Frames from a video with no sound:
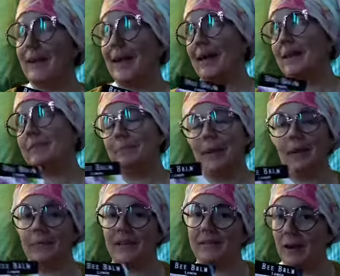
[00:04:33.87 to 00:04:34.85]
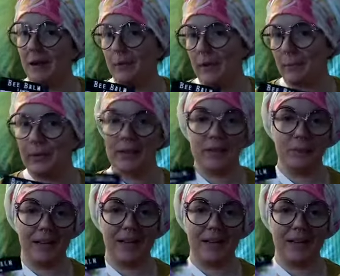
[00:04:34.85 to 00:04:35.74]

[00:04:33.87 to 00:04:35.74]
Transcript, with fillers: and maybe the hummingbirds you.